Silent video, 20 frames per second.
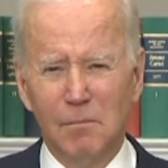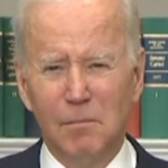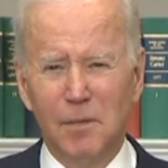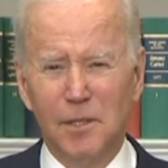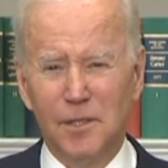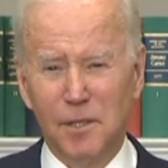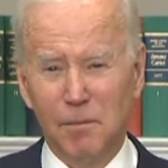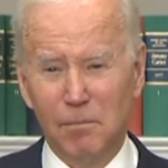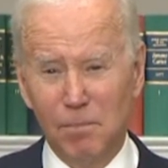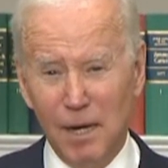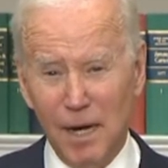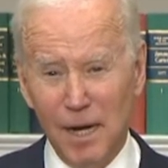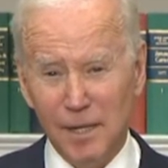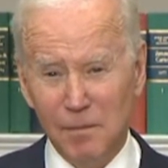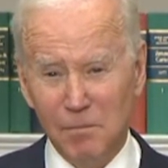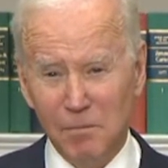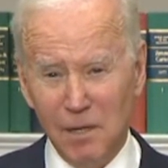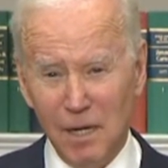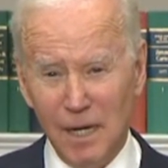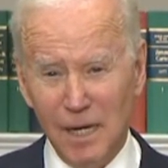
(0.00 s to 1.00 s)
But the
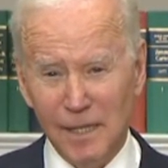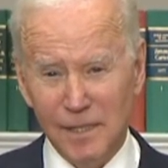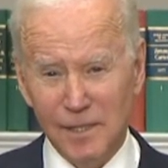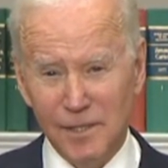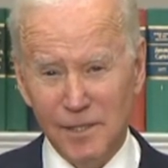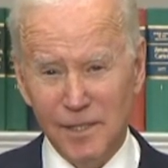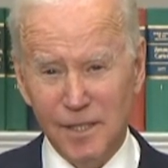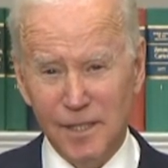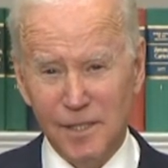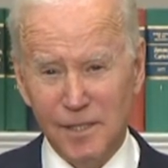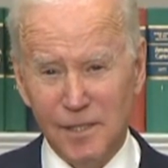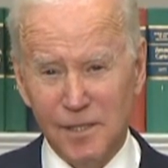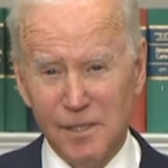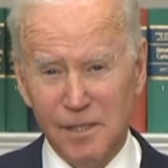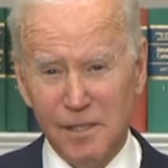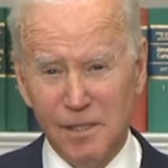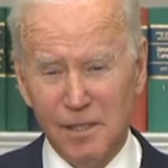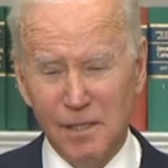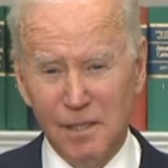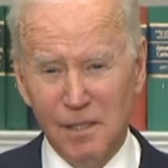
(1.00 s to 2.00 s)
bottom line is this: